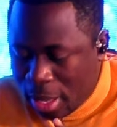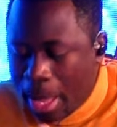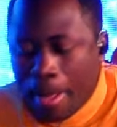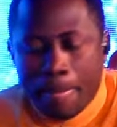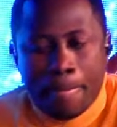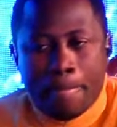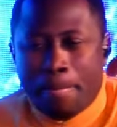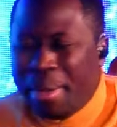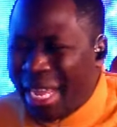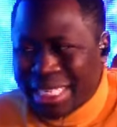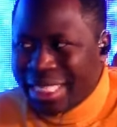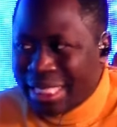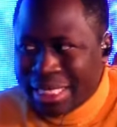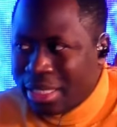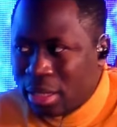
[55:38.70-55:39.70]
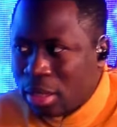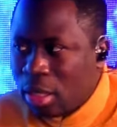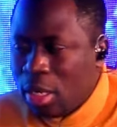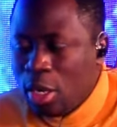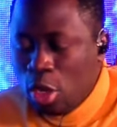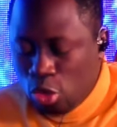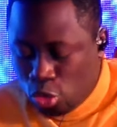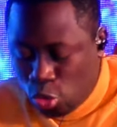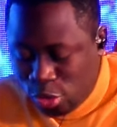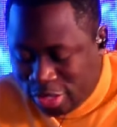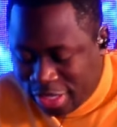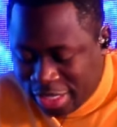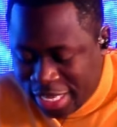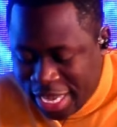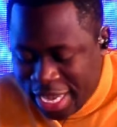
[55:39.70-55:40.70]
"But to
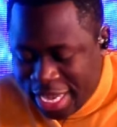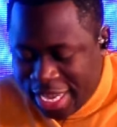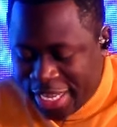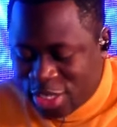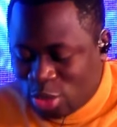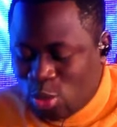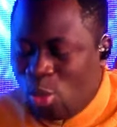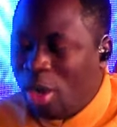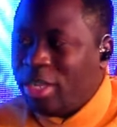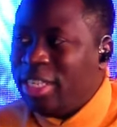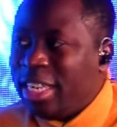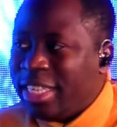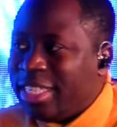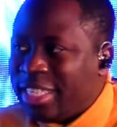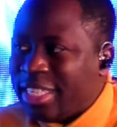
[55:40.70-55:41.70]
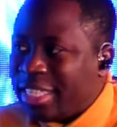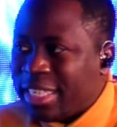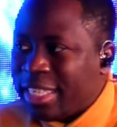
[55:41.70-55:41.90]
see his wonders